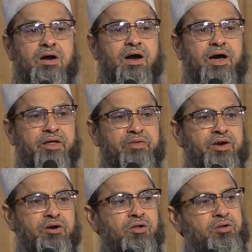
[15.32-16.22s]
And I
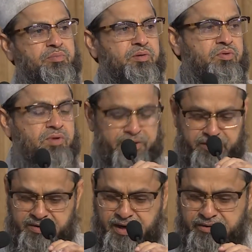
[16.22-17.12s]
think all the people
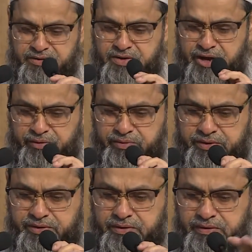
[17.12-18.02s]
understand this
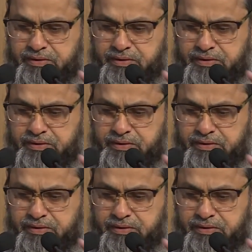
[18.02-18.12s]
language.